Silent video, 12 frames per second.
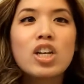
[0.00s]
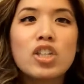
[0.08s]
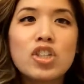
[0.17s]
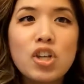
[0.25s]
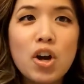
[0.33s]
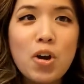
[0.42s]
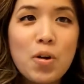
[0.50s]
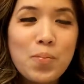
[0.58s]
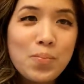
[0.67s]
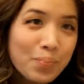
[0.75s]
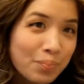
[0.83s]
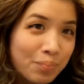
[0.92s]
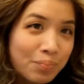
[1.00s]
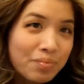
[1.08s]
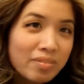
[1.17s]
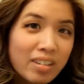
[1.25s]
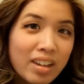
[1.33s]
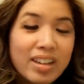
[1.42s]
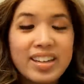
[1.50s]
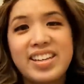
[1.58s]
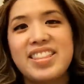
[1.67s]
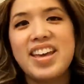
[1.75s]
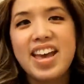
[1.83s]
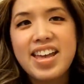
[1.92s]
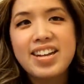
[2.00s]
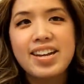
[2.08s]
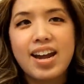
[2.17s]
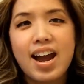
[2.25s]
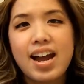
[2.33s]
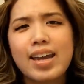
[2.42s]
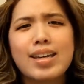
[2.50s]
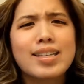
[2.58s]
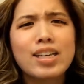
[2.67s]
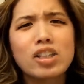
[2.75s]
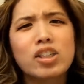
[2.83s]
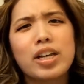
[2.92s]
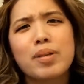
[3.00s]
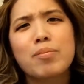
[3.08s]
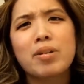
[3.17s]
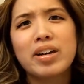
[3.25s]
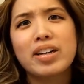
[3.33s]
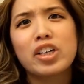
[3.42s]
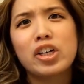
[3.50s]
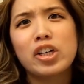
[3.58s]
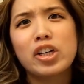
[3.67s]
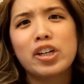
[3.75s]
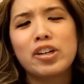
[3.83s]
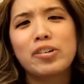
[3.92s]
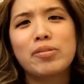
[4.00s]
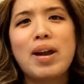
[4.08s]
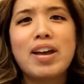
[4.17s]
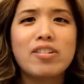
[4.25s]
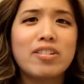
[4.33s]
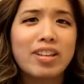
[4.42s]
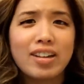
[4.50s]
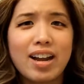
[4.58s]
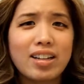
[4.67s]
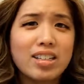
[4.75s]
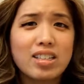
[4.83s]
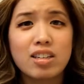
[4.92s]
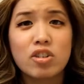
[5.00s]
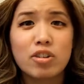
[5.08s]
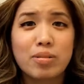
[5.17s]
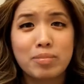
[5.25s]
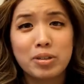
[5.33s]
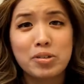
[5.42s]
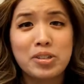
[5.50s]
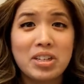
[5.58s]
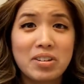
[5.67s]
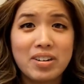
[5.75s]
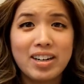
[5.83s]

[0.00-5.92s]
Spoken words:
So, in the end, I guess I look like Miranda Kerr rather than Alessandra Ambrosio,